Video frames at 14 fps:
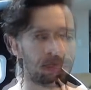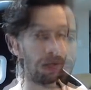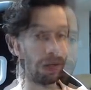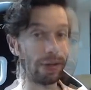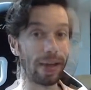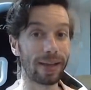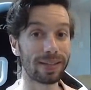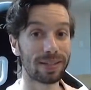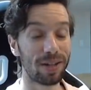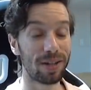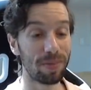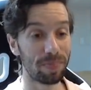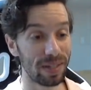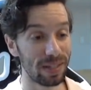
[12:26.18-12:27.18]
Next
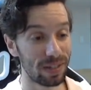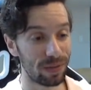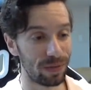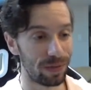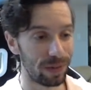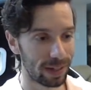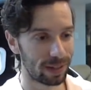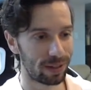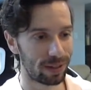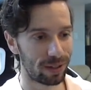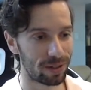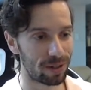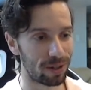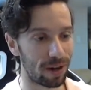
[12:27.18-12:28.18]
up is
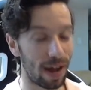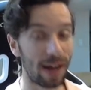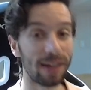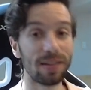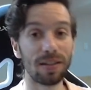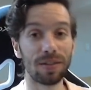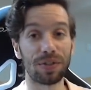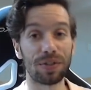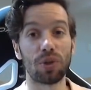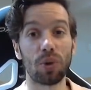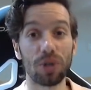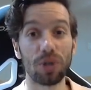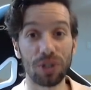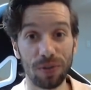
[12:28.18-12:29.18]
Viktor. I love
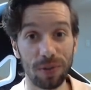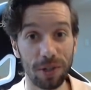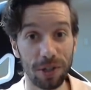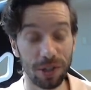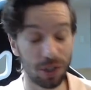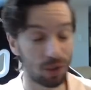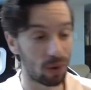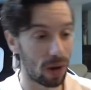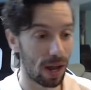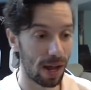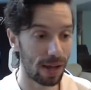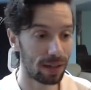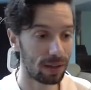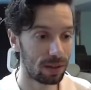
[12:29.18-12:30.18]
sorcerers, so
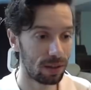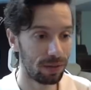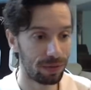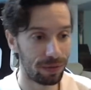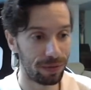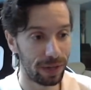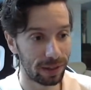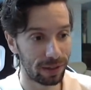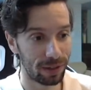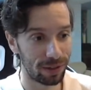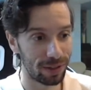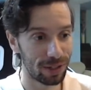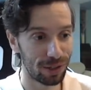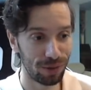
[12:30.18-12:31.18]
I love
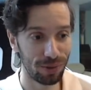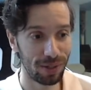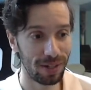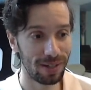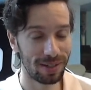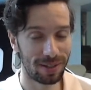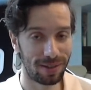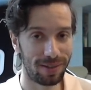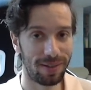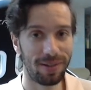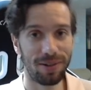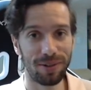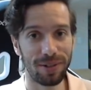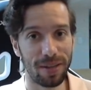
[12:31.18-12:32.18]
Viktor. This unit is
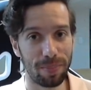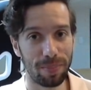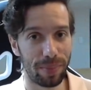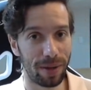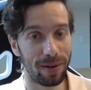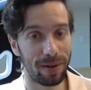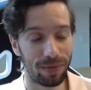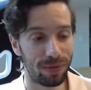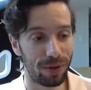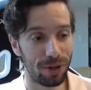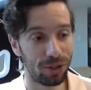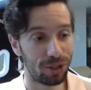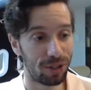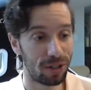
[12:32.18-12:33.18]
literally a better
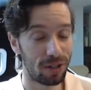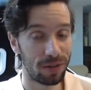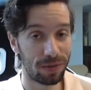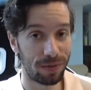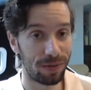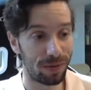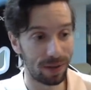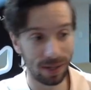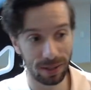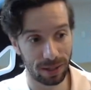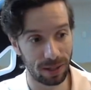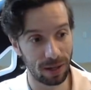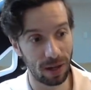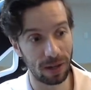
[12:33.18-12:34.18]
version of
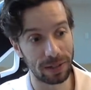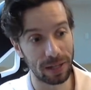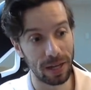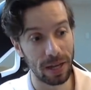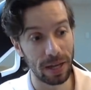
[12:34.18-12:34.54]
Vel'Koz.